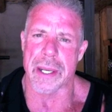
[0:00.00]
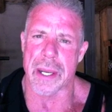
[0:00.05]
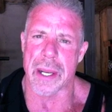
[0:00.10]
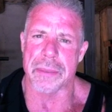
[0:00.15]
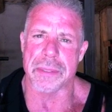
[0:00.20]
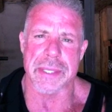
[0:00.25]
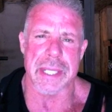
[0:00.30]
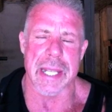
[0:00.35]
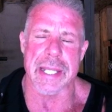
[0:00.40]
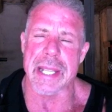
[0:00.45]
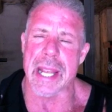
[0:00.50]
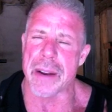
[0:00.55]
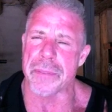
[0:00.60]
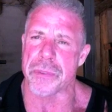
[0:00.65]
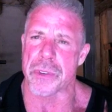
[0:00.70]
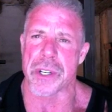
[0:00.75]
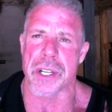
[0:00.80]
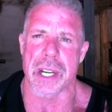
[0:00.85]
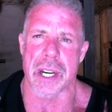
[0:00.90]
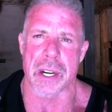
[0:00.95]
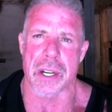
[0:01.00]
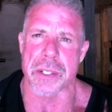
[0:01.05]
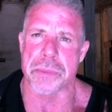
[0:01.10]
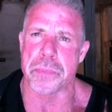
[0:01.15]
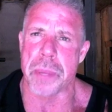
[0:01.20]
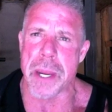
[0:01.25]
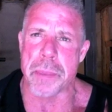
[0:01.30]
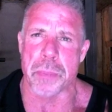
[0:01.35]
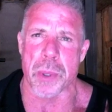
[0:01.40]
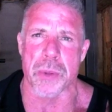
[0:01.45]
I've said that for years.
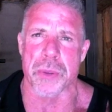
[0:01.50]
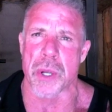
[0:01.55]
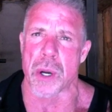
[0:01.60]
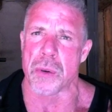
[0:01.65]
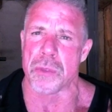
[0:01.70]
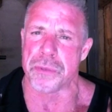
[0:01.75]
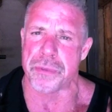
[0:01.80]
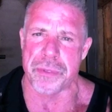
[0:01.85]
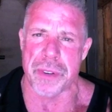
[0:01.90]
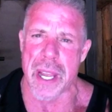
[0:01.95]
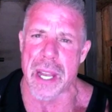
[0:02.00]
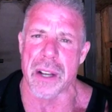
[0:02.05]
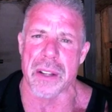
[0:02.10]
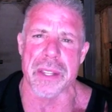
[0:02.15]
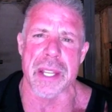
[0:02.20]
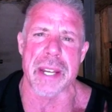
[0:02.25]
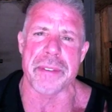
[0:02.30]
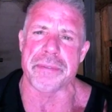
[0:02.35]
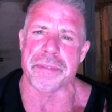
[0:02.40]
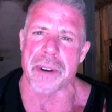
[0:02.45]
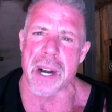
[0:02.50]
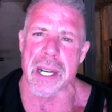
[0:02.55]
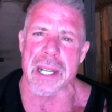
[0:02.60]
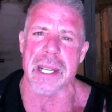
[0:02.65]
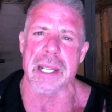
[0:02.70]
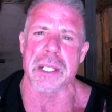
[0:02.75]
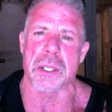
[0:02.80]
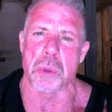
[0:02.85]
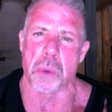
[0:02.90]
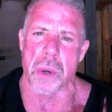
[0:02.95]
People don't fail, they
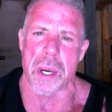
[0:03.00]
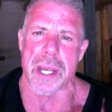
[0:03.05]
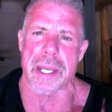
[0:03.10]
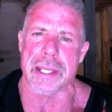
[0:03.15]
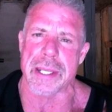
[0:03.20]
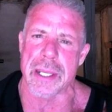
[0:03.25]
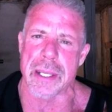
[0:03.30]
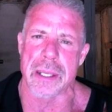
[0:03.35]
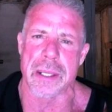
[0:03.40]
fucking quit.